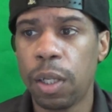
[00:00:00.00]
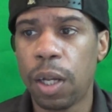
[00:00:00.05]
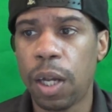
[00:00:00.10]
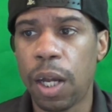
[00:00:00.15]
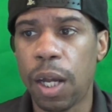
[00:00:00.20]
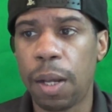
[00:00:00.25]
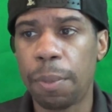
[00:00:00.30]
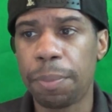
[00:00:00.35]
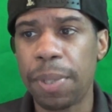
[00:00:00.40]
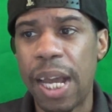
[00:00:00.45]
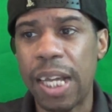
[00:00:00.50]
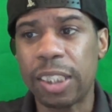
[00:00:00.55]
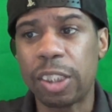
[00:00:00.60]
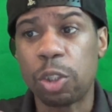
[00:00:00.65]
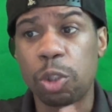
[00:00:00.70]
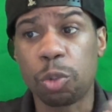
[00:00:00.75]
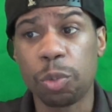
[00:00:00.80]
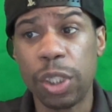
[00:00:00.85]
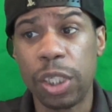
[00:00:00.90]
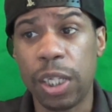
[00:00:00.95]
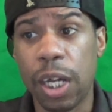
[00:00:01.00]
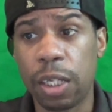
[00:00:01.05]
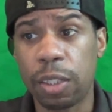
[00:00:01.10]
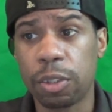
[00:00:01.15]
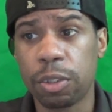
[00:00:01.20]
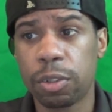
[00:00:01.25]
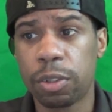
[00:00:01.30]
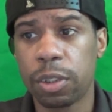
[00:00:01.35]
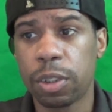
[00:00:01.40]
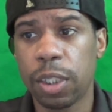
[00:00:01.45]
That's the three
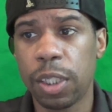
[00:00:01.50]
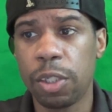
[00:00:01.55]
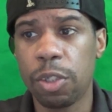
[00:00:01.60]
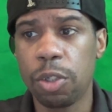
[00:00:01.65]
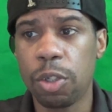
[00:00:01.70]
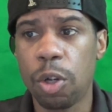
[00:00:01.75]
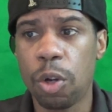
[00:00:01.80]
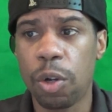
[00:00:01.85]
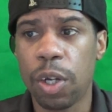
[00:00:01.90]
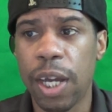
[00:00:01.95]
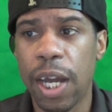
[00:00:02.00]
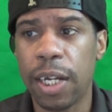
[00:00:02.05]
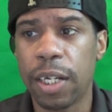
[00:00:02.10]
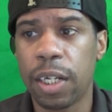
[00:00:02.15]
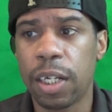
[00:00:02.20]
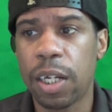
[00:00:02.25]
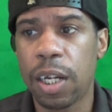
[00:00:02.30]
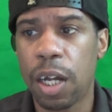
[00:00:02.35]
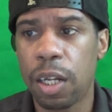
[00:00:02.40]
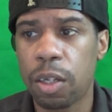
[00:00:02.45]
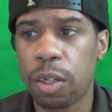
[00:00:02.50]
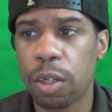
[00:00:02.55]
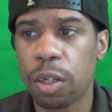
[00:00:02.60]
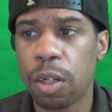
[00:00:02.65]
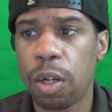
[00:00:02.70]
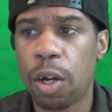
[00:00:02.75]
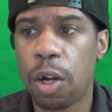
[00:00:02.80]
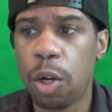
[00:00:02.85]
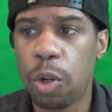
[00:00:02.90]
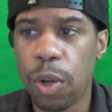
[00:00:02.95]
colors, and it got the
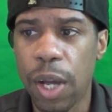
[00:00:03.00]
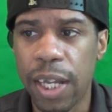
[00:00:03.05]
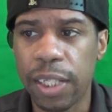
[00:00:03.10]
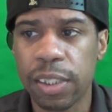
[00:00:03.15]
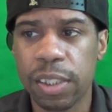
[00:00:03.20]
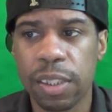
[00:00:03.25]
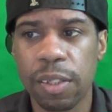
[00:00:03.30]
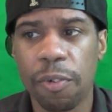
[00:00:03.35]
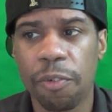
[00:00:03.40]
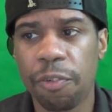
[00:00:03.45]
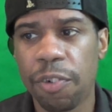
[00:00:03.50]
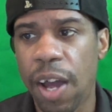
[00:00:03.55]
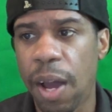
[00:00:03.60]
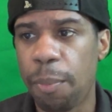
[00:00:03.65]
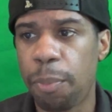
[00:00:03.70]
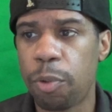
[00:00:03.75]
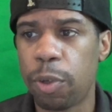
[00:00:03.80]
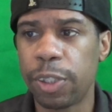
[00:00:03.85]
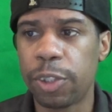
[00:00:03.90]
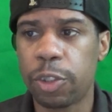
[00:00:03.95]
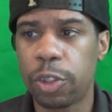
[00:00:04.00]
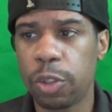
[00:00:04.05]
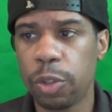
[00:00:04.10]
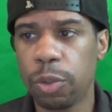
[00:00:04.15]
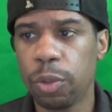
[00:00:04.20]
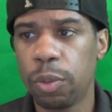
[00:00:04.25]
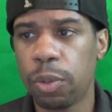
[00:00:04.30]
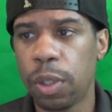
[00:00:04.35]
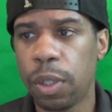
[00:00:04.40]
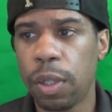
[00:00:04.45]
ColorOS
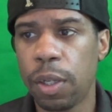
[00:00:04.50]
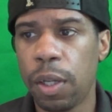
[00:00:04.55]
5.2